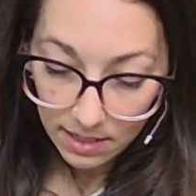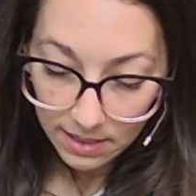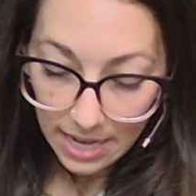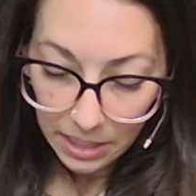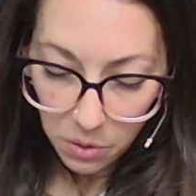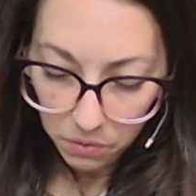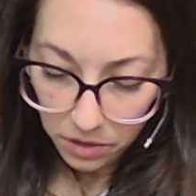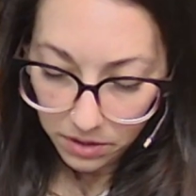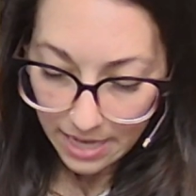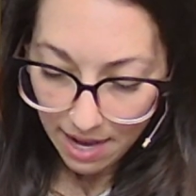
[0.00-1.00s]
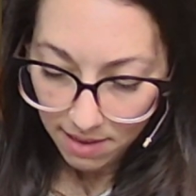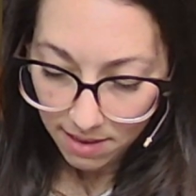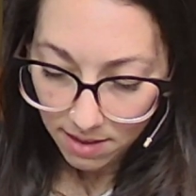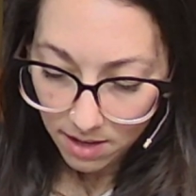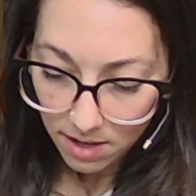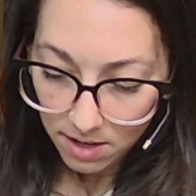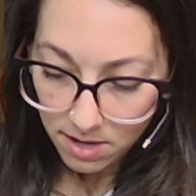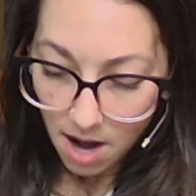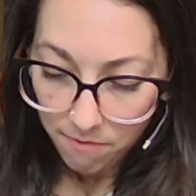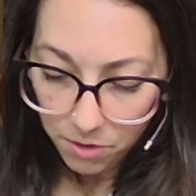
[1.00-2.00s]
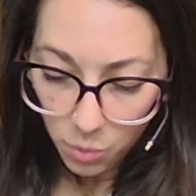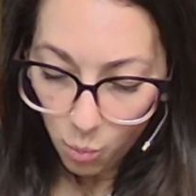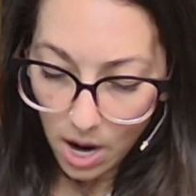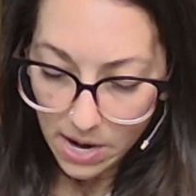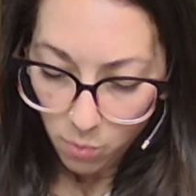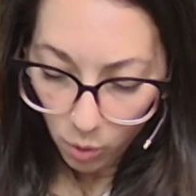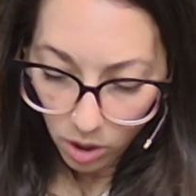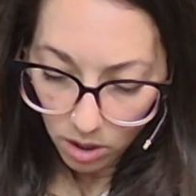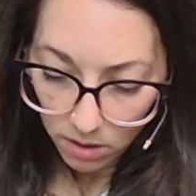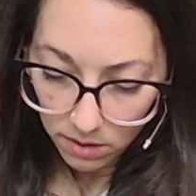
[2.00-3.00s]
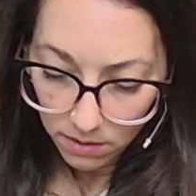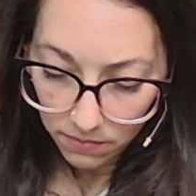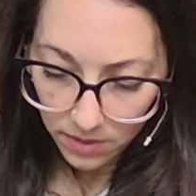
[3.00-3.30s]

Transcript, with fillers: "Tell you of her death? Not for the wide world."